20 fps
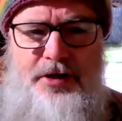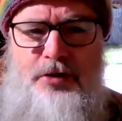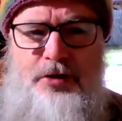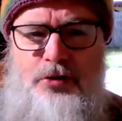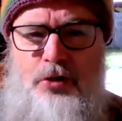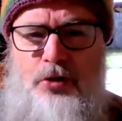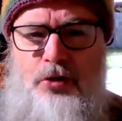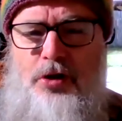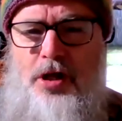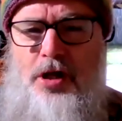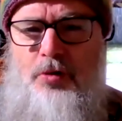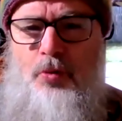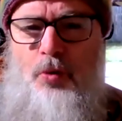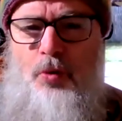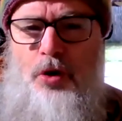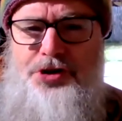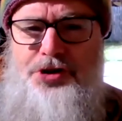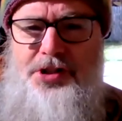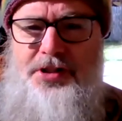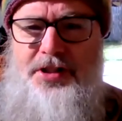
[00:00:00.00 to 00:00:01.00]
It could look like
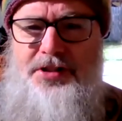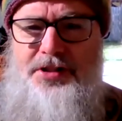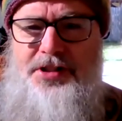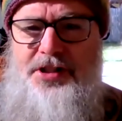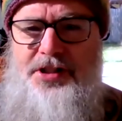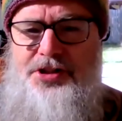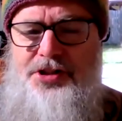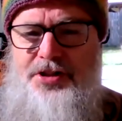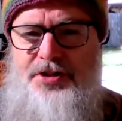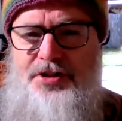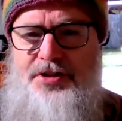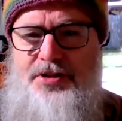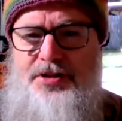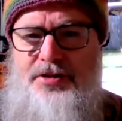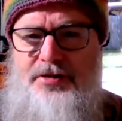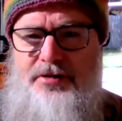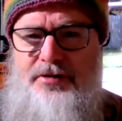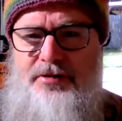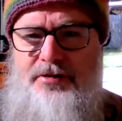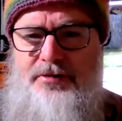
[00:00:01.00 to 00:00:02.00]
washing the
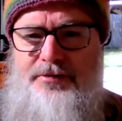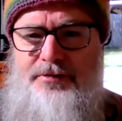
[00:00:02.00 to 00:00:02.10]
dishes.